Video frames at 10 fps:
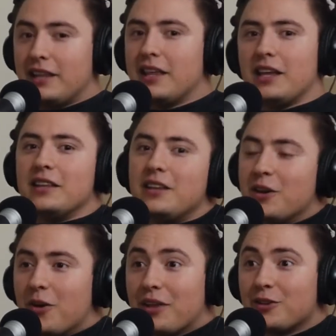Like, they,
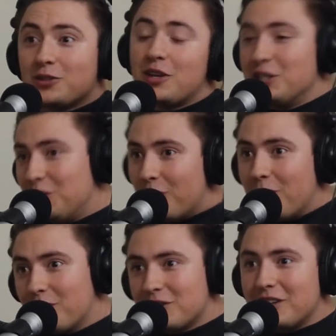like, there's things you don't
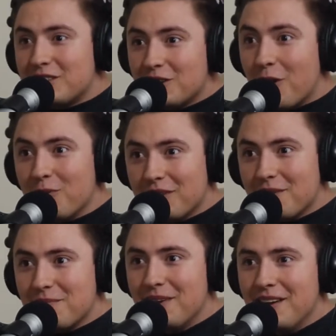know until you get to know
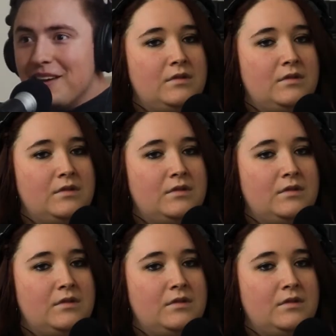them.